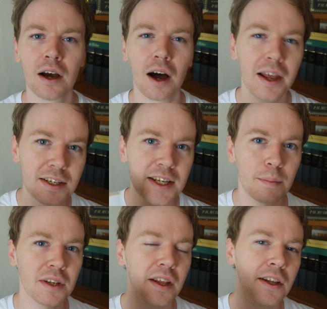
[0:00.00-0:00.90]
I'll
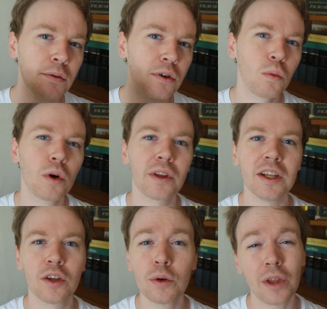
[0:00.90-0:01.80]
accept it. They don't know what they do.